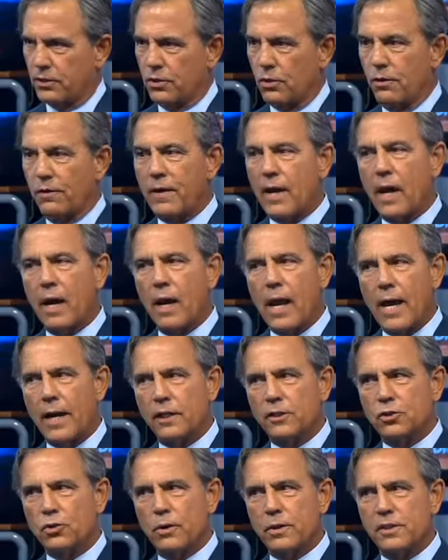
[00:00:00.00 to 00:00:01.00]
So you got a lot
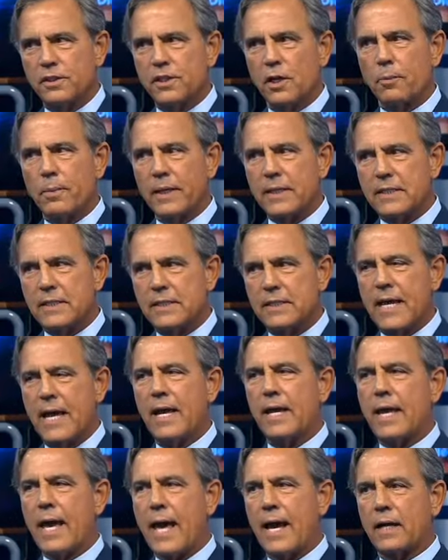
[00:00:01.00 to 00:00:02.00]
of choices there, but
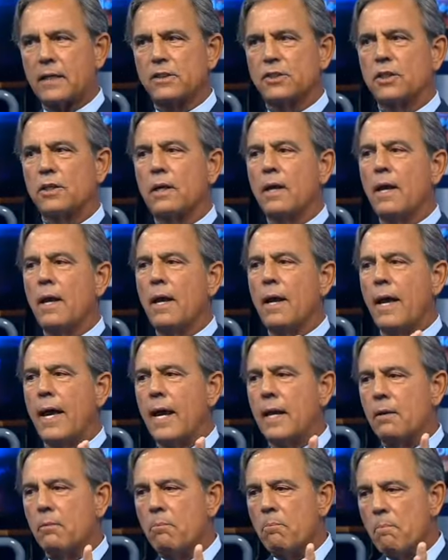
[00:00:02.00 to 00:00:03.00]
take action
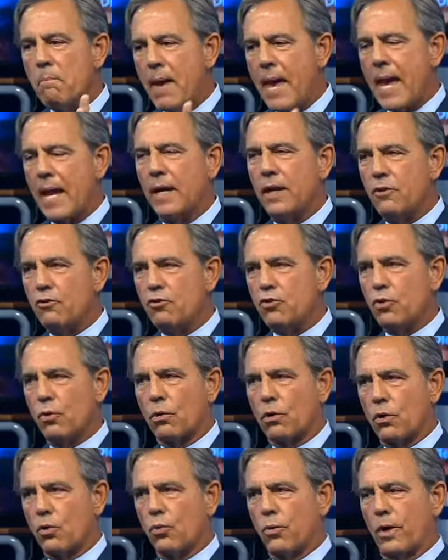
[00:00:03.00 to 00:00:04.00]
and manage your
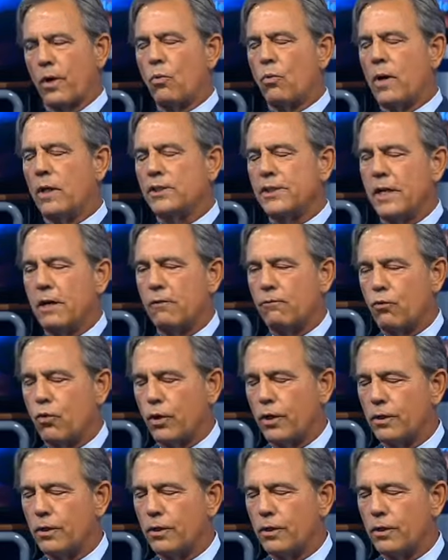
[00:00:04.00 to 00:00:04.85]
career and watch out for it.